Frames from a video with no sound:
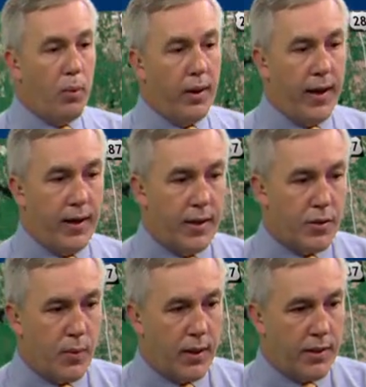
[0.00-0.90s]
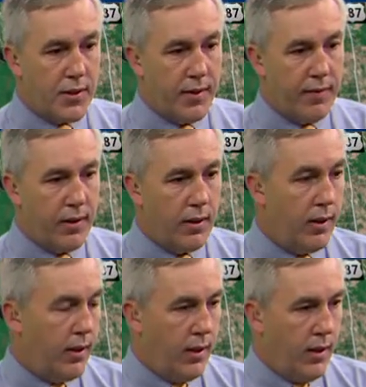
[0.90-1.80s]
area as well. Let's see if the
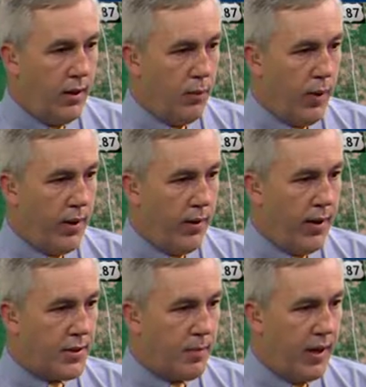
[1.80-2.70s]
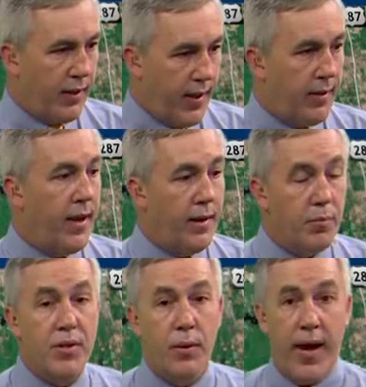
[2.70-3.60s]
radar estimating that. Yeah,
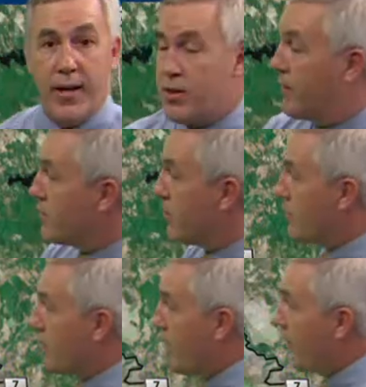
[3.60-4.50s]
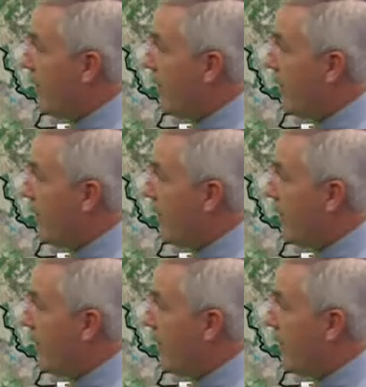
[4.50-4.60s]
so actually this little cell here